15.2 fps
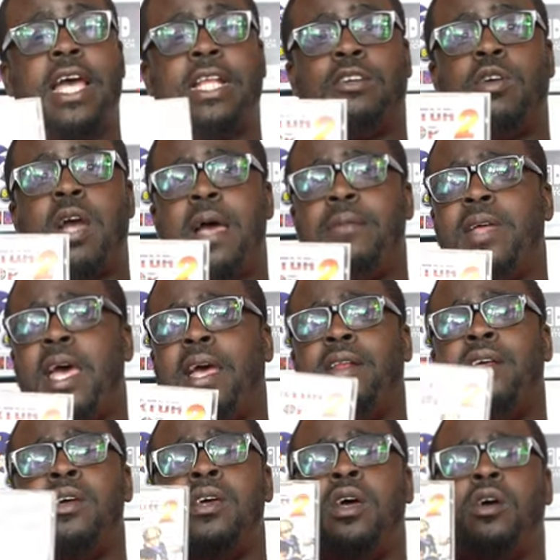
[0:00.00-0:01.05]
I had to grab
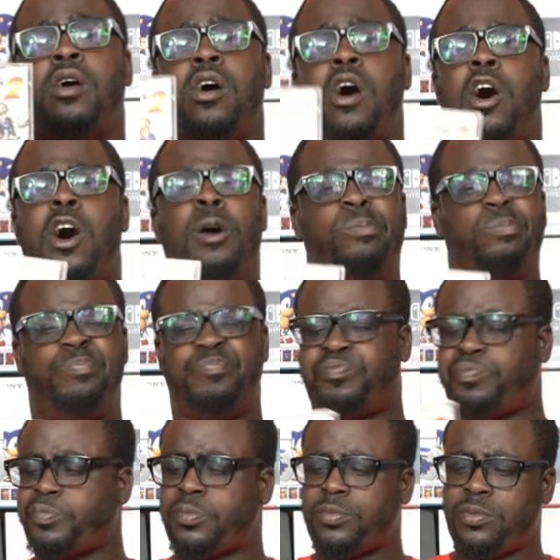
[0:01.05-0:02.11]
that. Um,
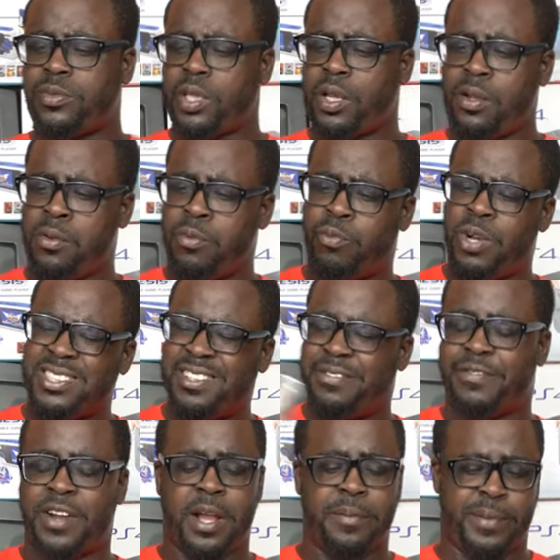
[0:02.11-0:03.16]

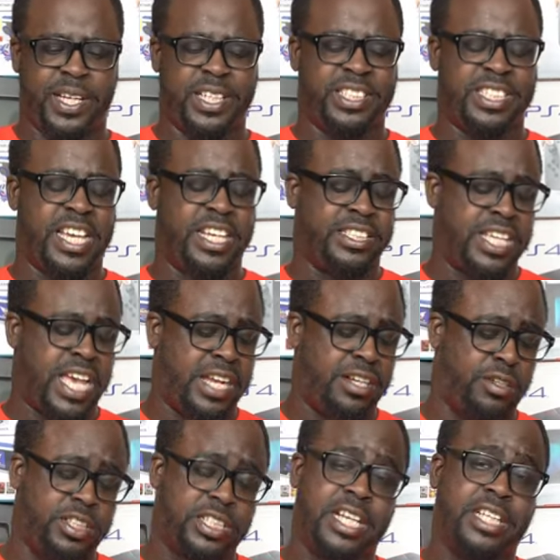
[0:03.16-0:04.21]
wasn't very many Sega
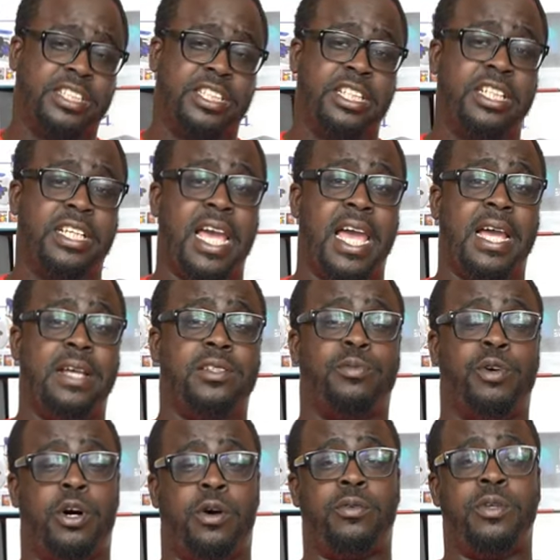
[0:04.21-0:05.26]
Saturn or Sega CD
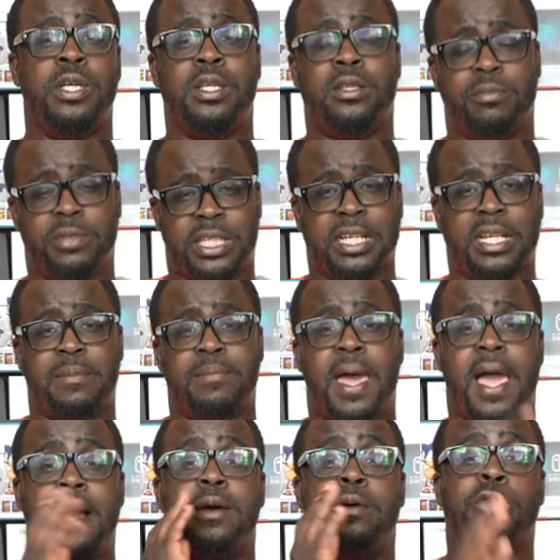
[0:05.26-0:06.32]
games. Well, let me take that
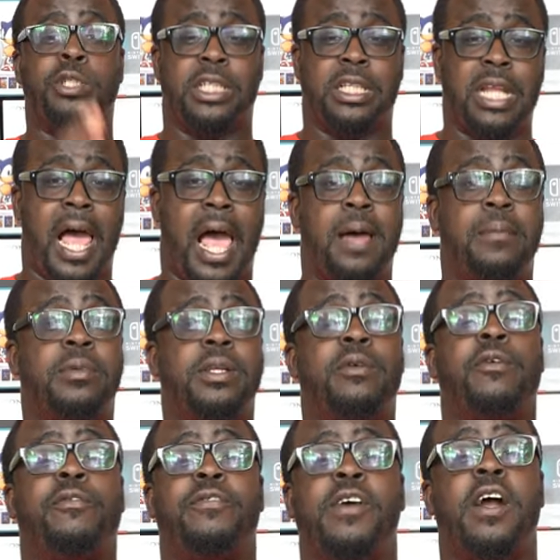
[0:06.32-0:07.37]
back. It was a lot, but they
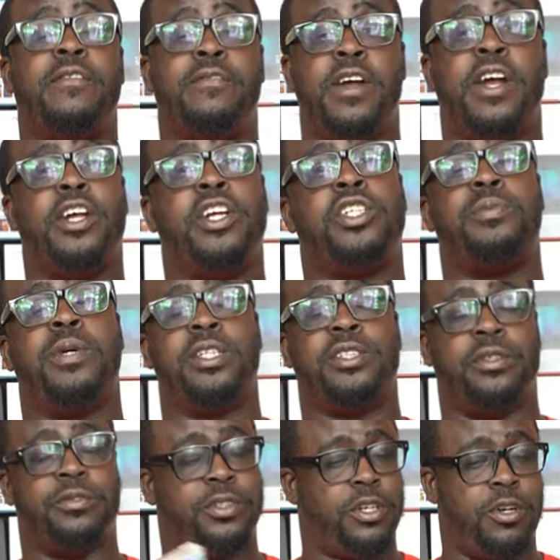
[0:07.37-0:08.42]
were very, very
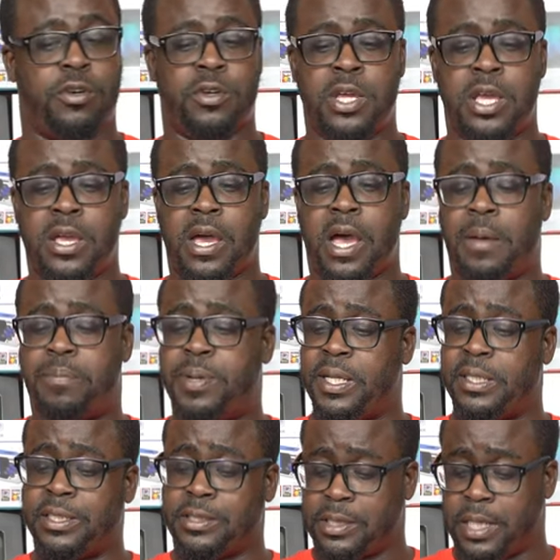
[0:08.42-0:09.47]
expensive. So I
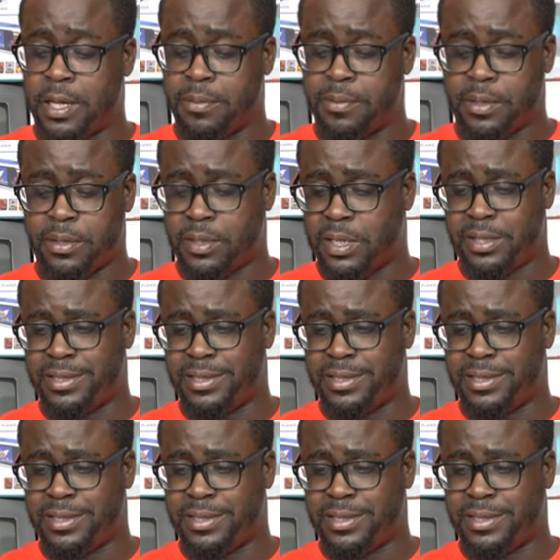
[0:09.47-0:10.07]
picked this up.